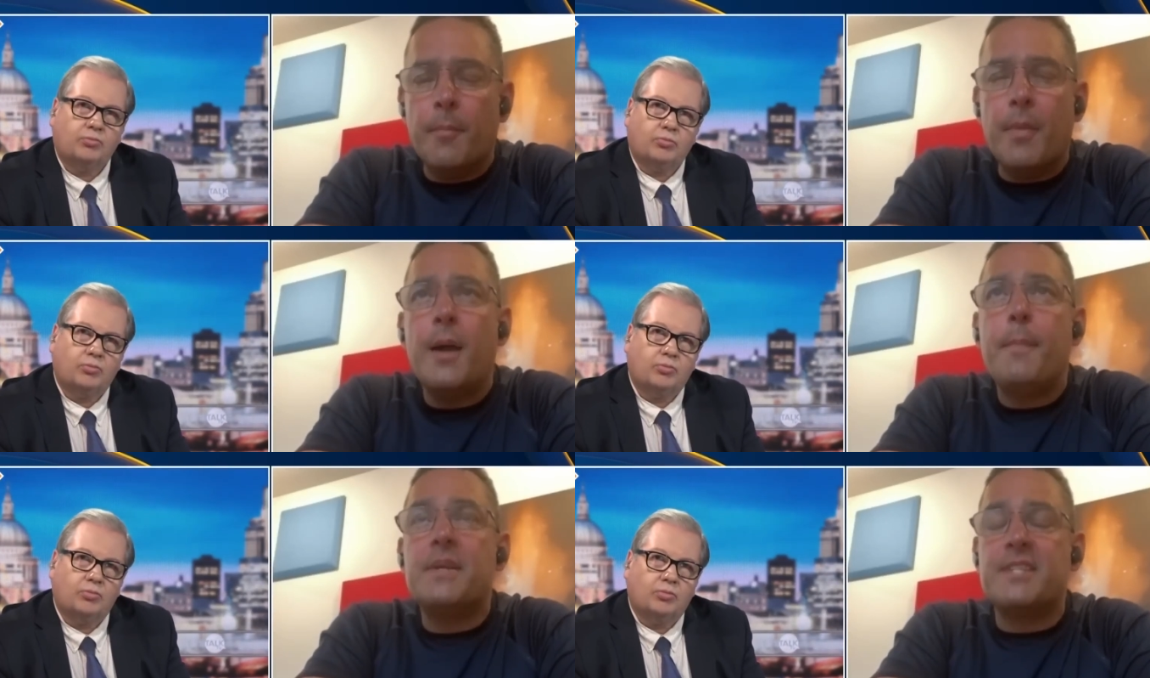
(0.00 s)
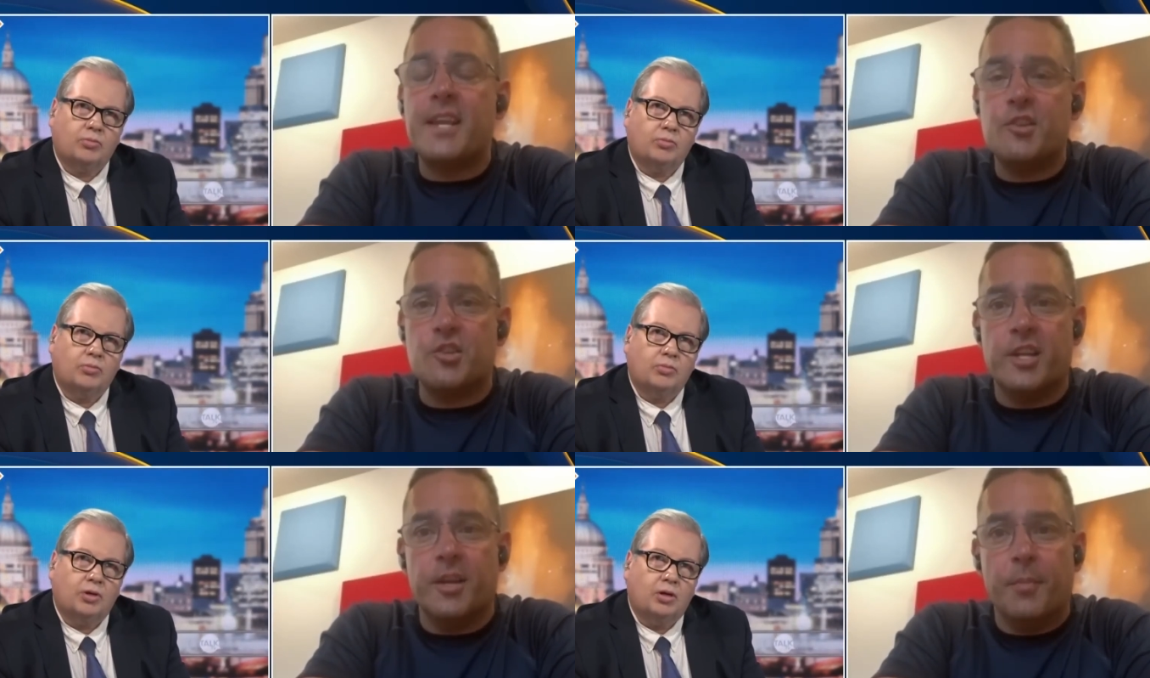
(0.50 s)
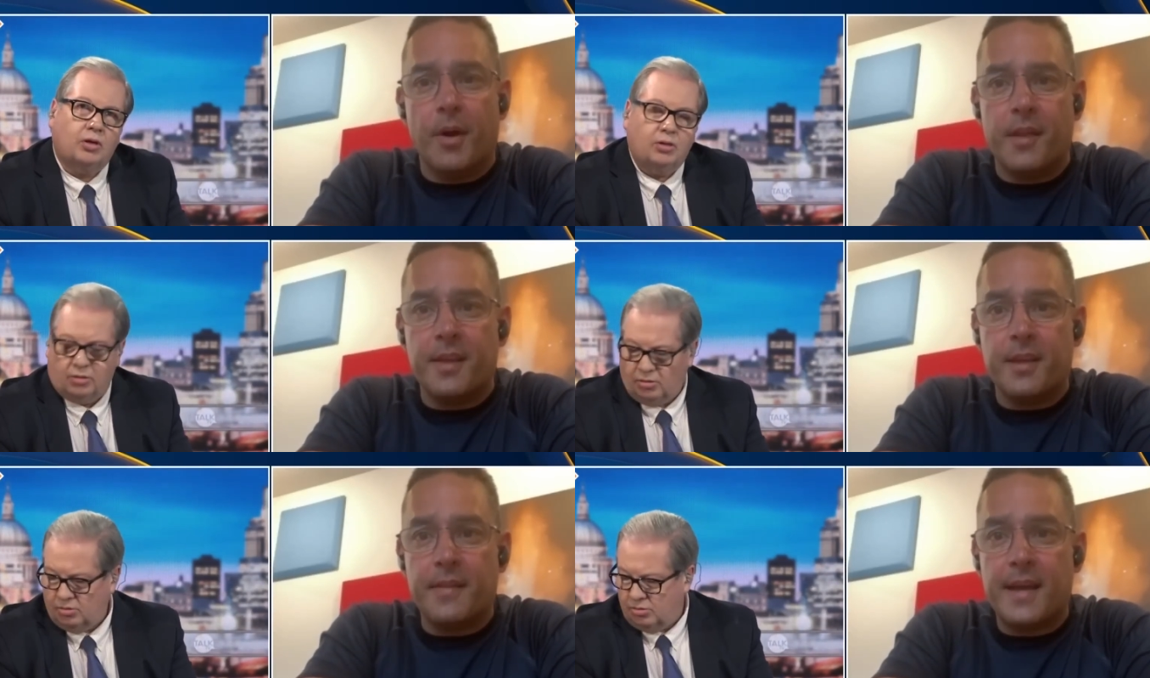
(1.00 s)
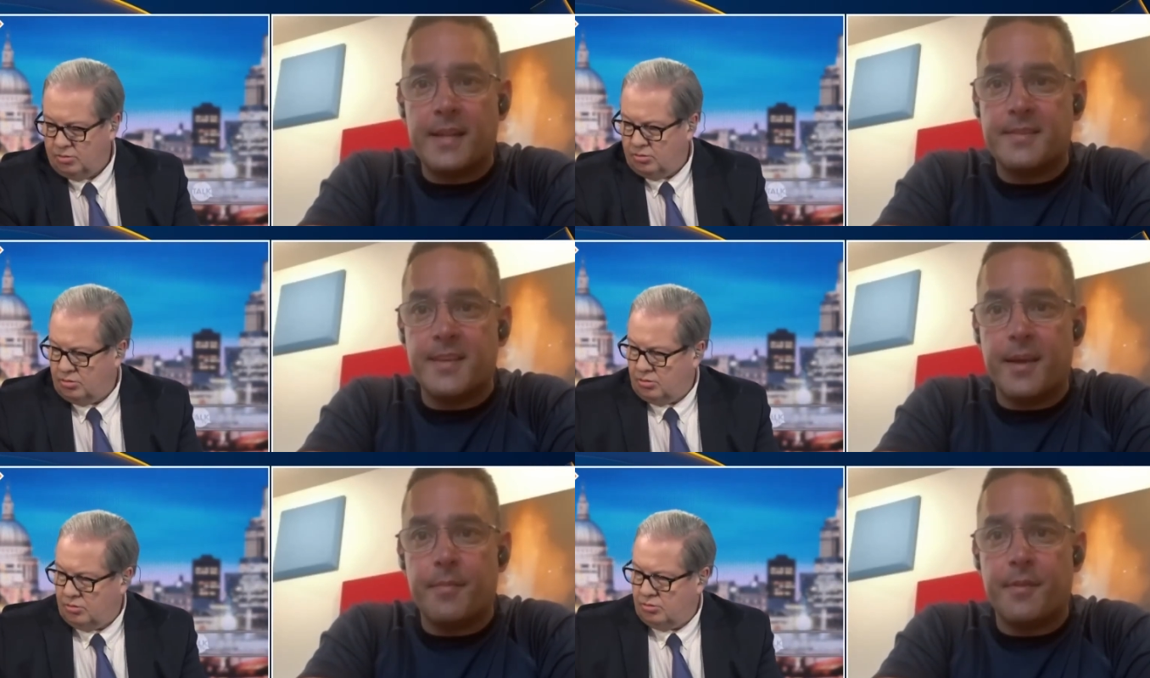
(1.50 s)
Speaker 1: Um, potentially, but I think at
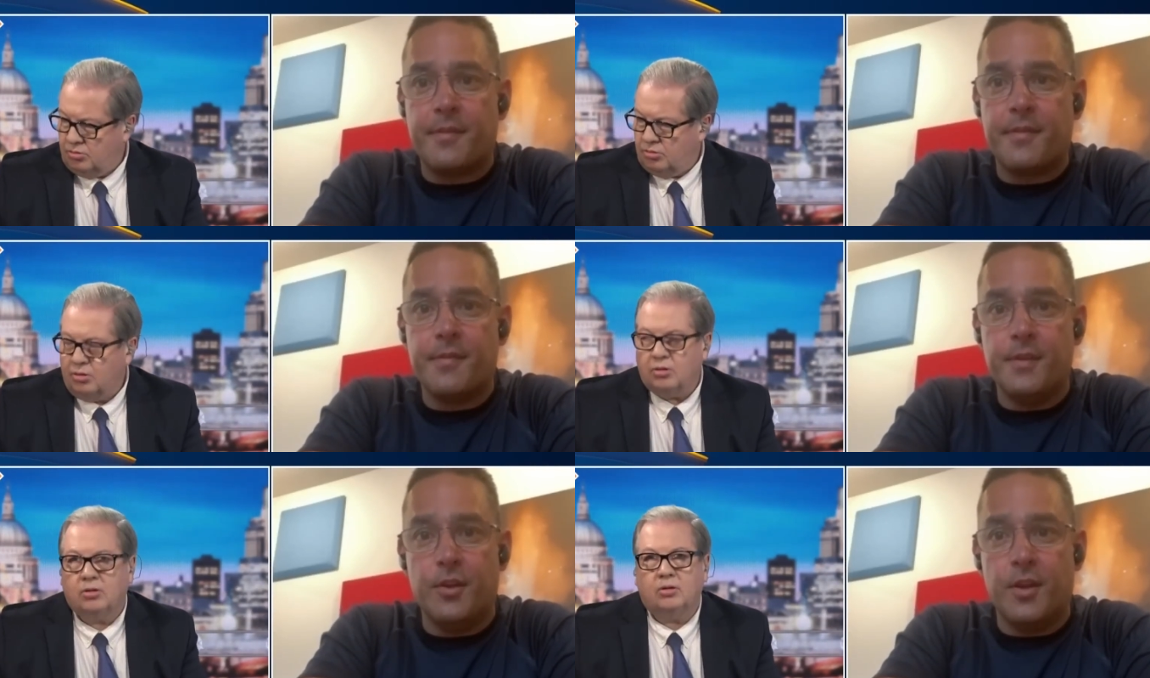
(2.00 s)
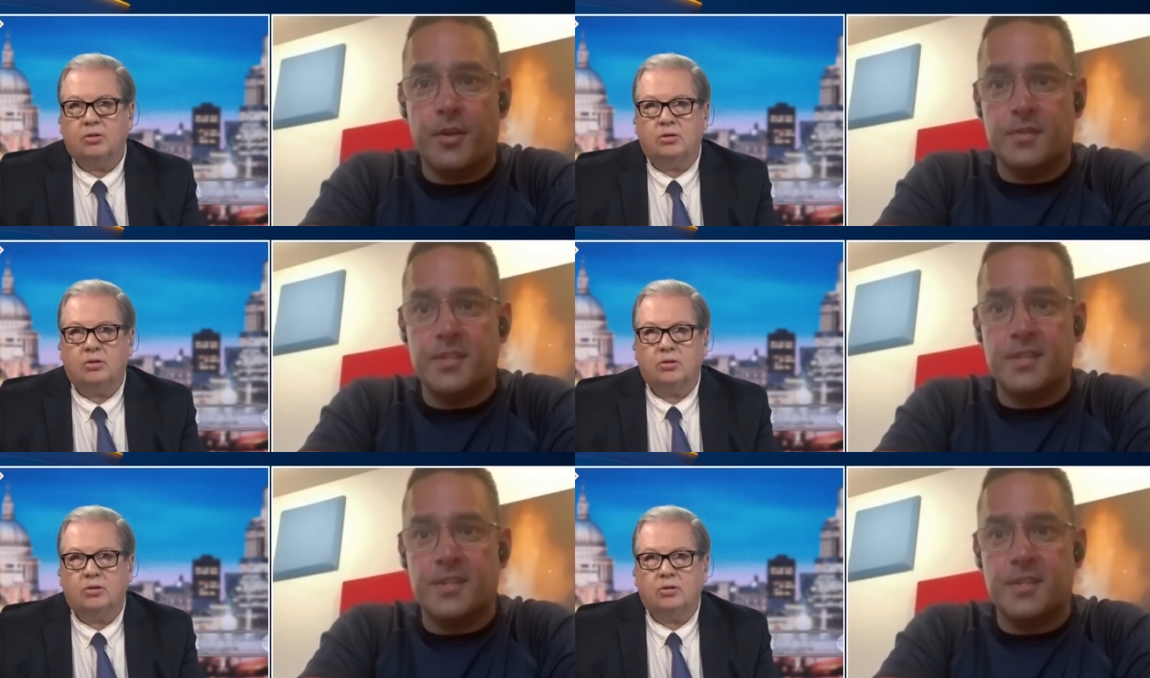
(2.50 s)
that depth, you